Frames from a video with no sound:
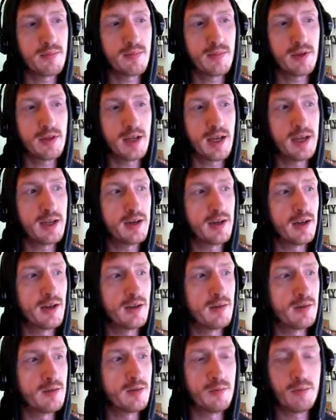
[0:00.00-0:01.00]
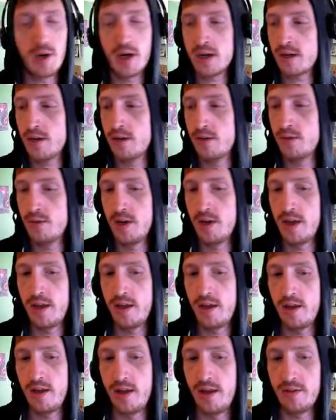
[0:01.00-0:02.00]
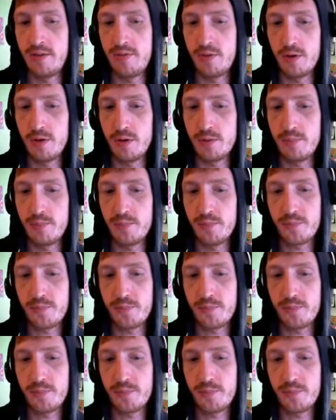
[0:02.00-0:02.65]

again, Umbaku, if you're